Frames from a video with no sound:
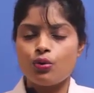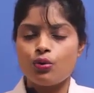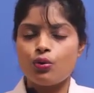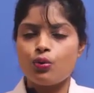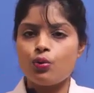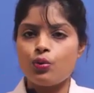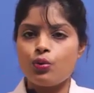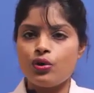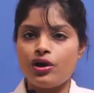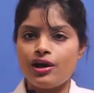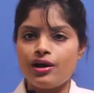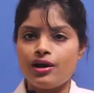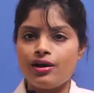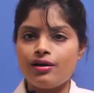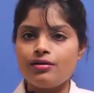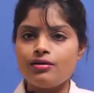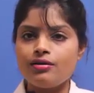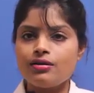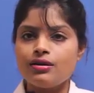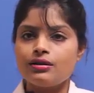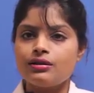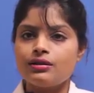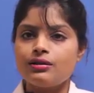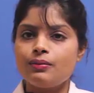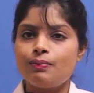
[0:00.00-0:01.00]
where
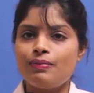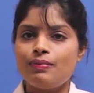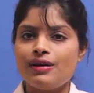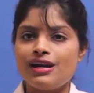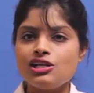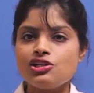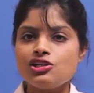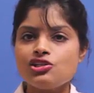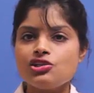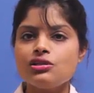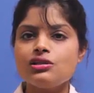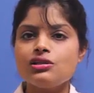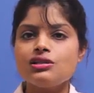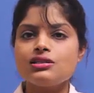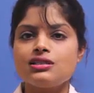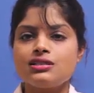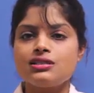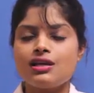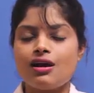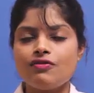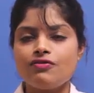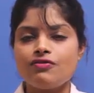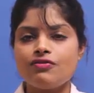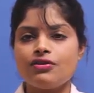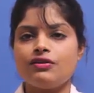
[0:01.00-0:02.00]
the patient is
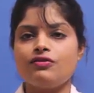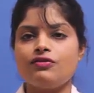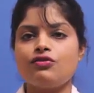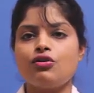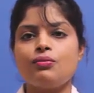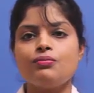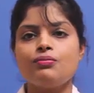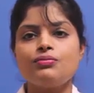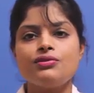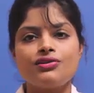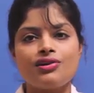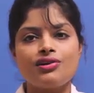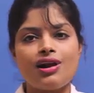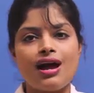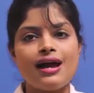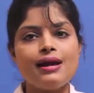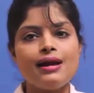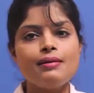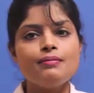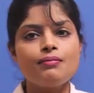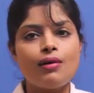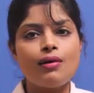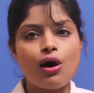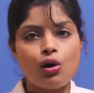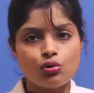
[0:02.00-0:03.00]
suffering from dry
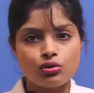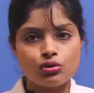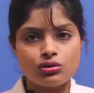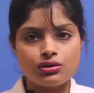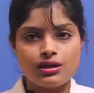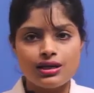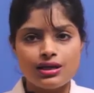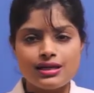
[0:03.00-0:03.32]
mouth,